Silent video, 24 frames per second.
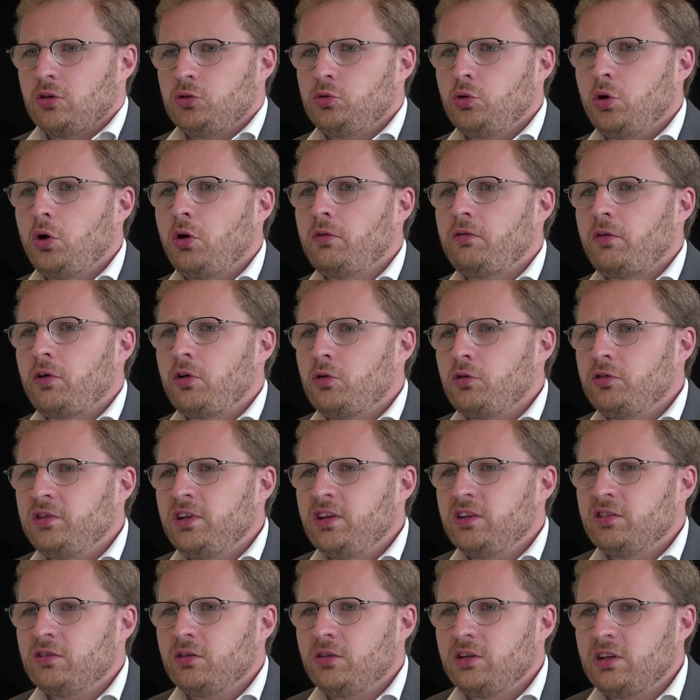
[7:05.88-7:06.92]
to avoid
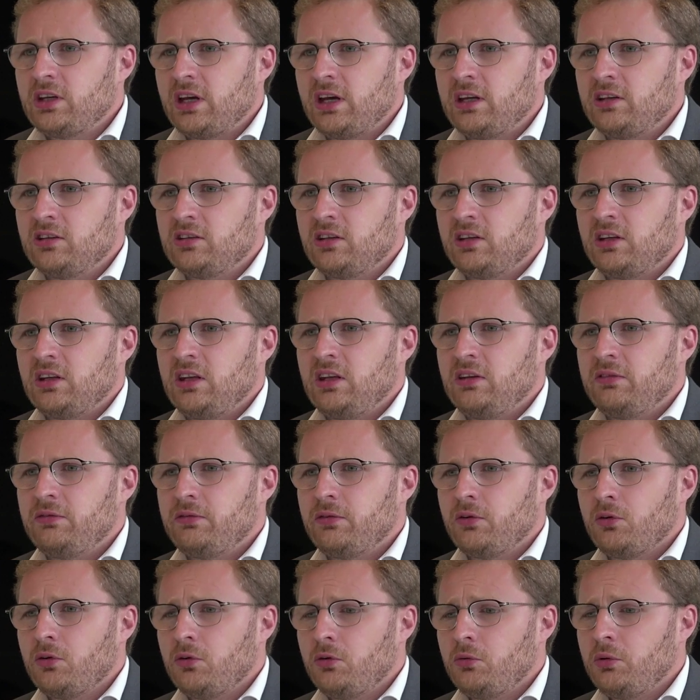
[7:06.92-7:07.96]
losing the gains
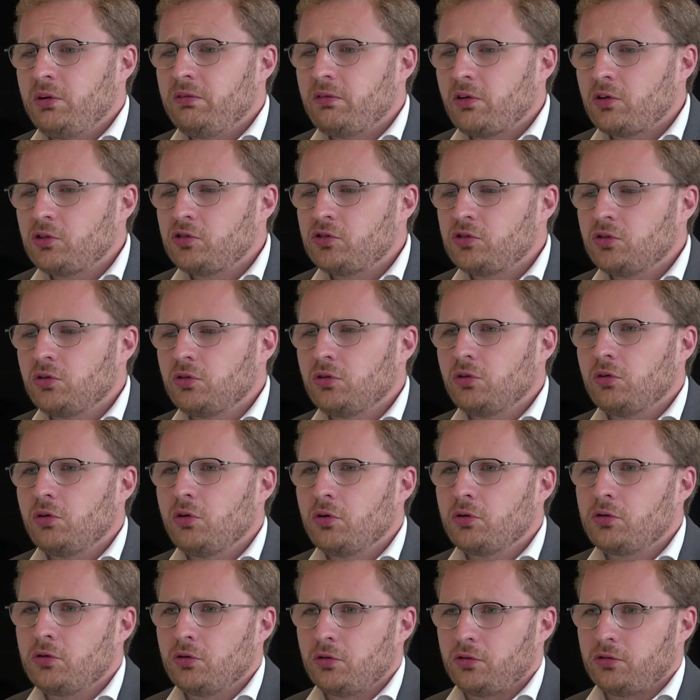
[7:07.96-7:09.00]
if a reversal
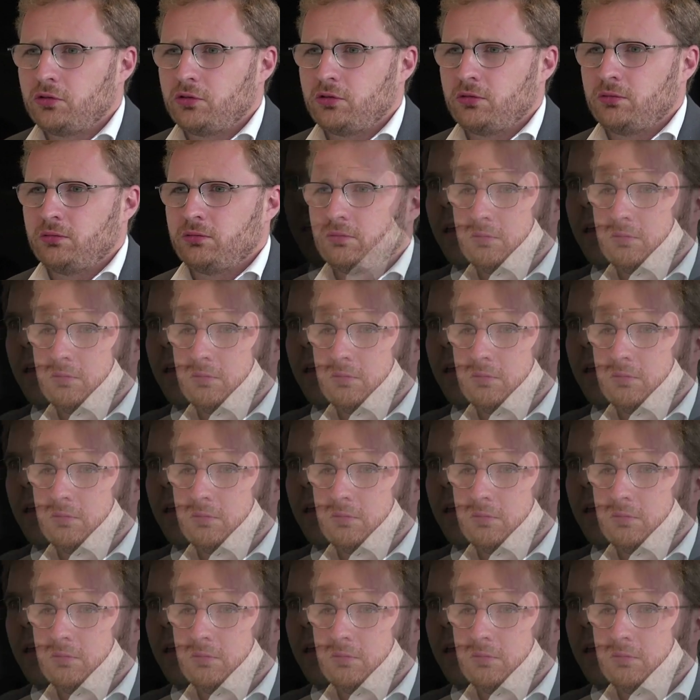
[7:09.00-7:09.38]
occurs.